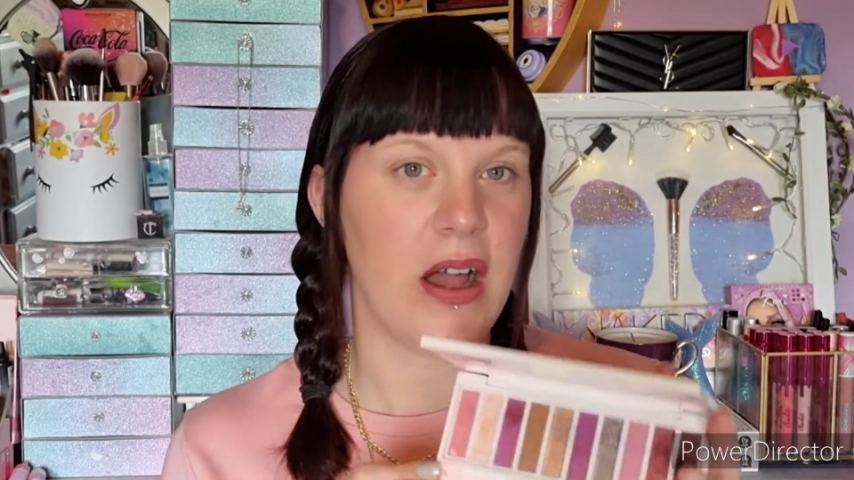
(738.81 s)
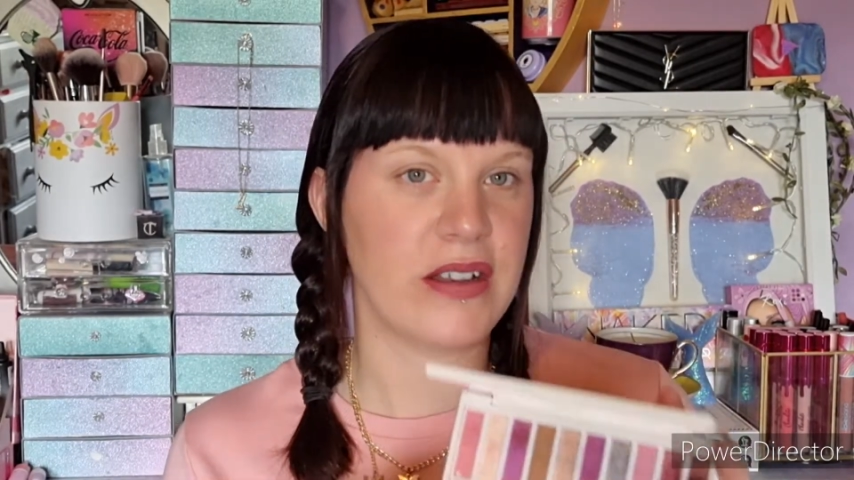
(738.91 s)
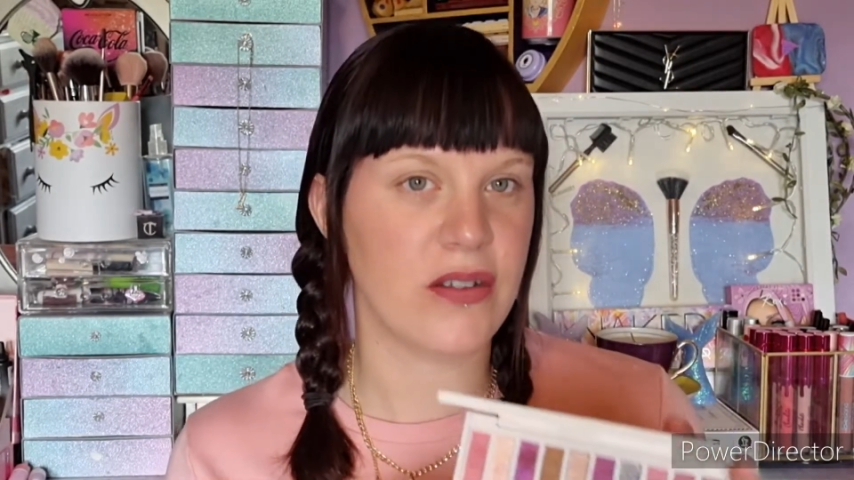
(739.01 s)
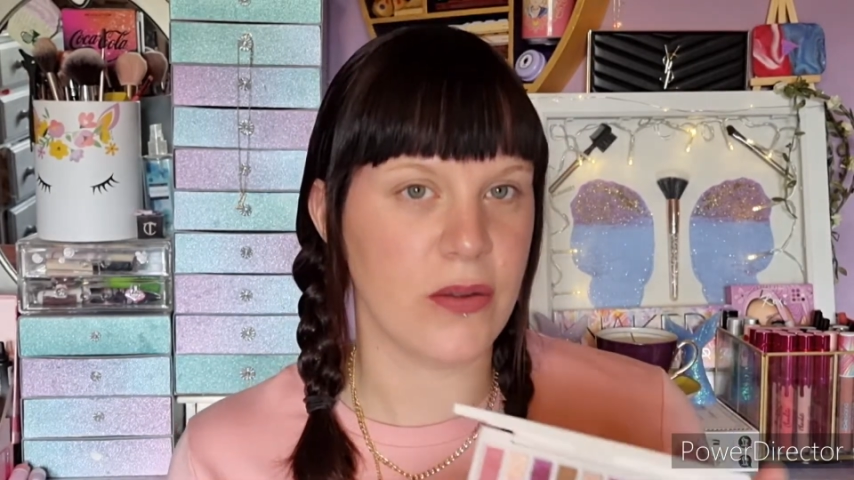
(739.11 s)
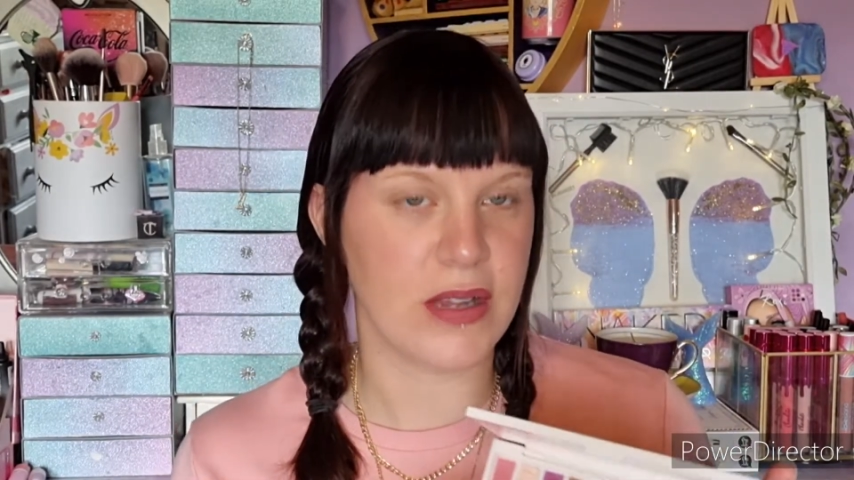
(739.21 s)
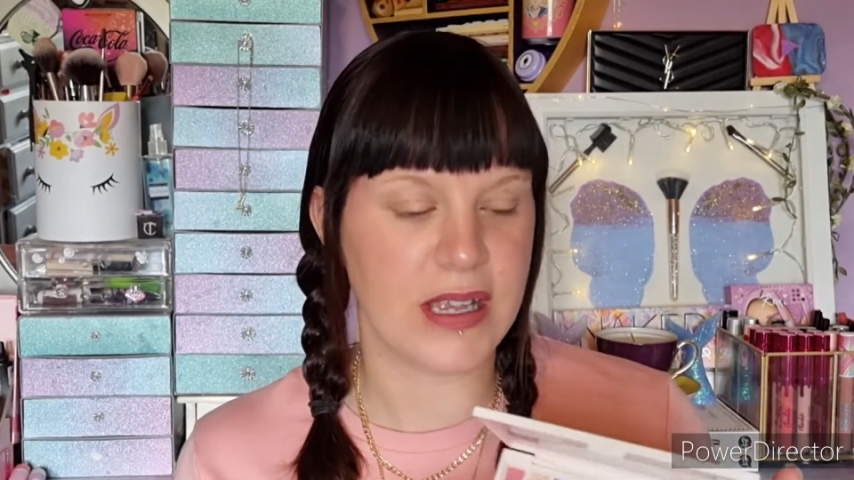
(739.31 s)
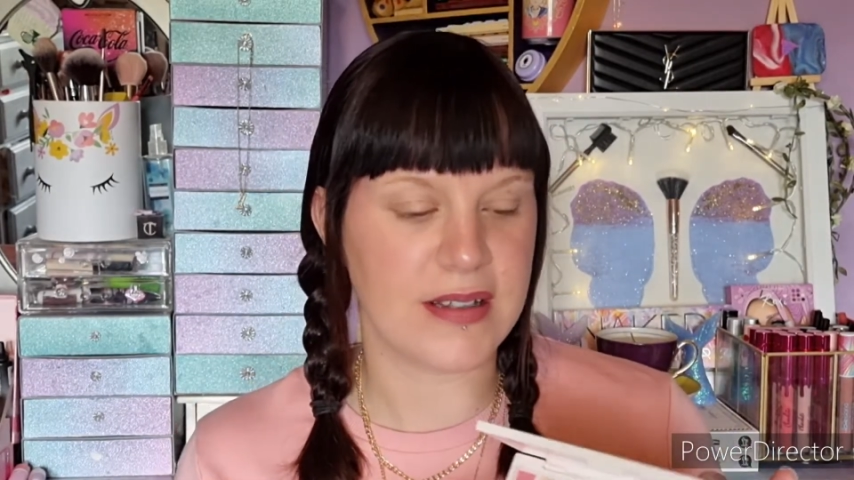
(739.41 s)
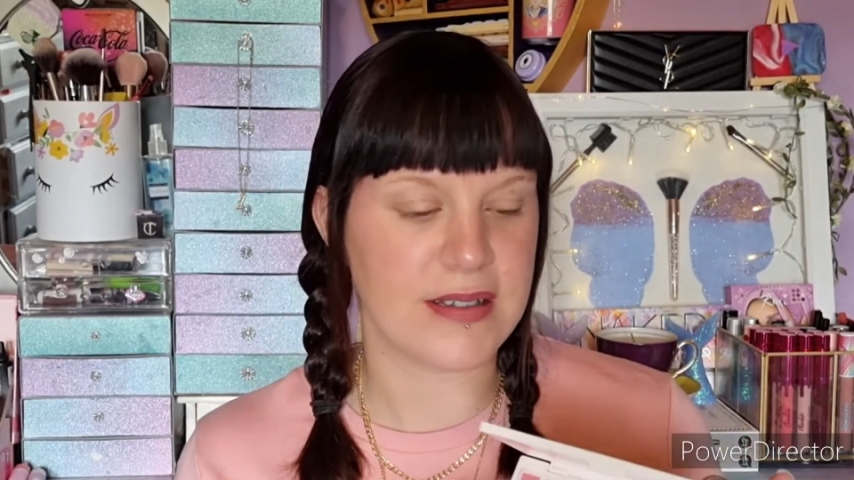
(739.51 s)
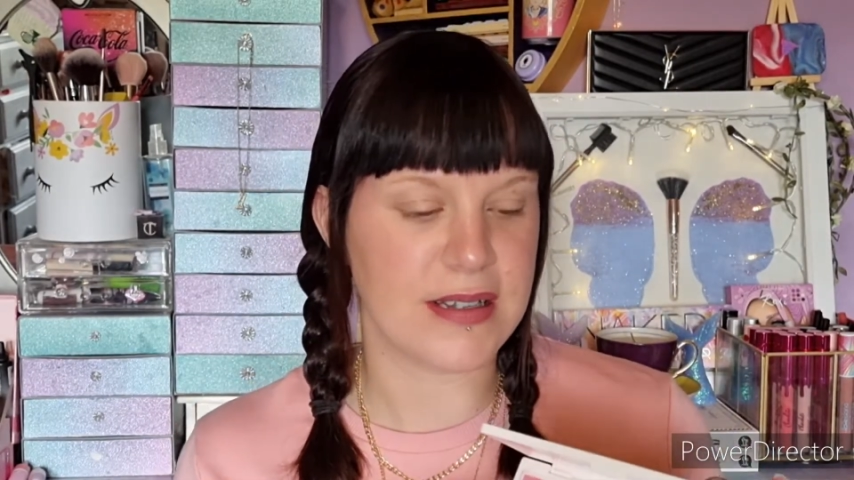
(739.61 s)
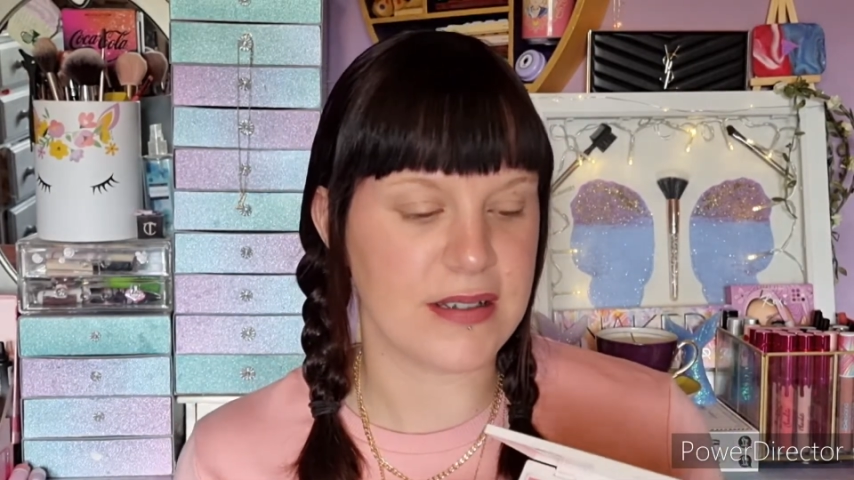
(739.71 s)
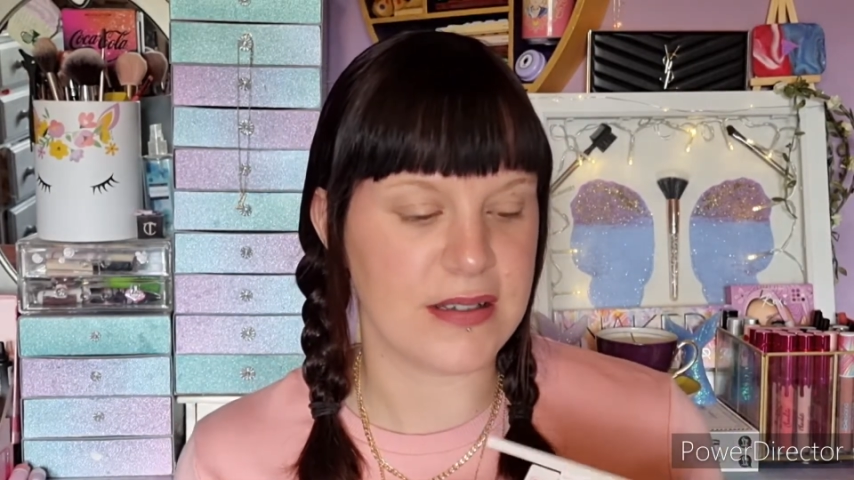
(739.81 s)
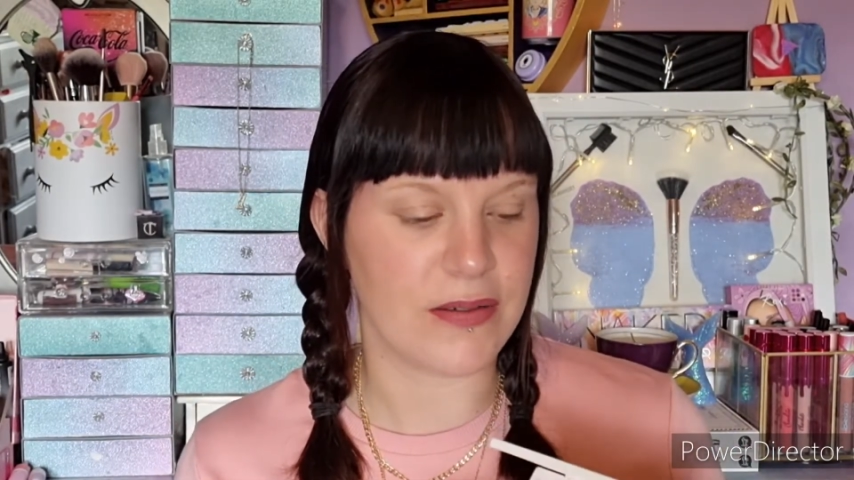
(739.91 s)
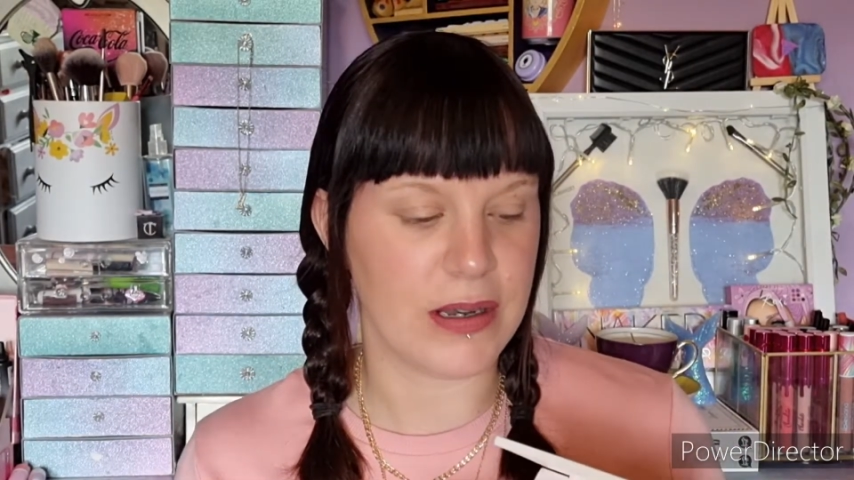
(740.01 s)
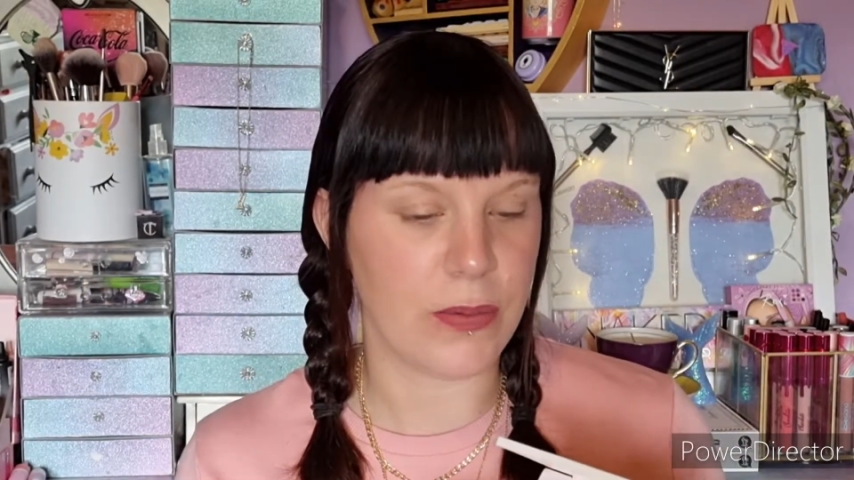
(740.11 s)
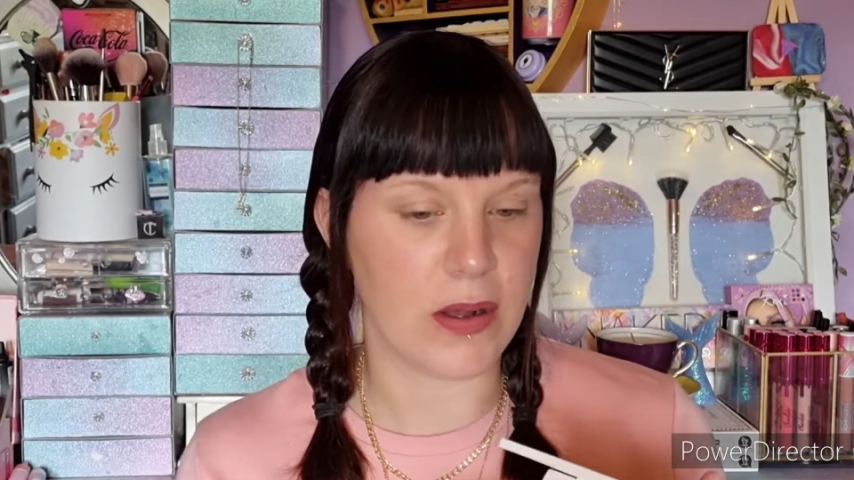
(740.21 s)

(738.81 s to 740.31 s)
I don't think it's necessarily